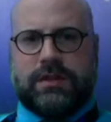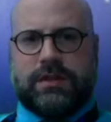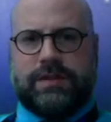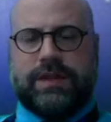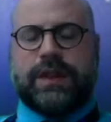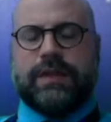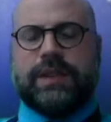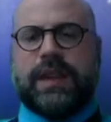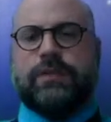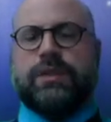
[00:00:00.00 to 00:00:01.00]
Figurative
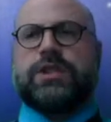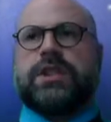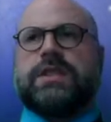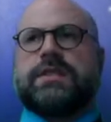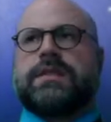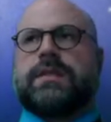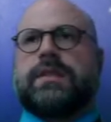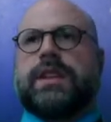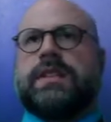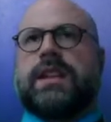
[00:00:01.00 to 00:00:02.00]
language is
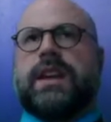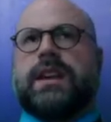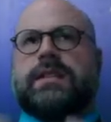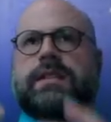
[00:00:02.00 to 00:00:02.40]
something that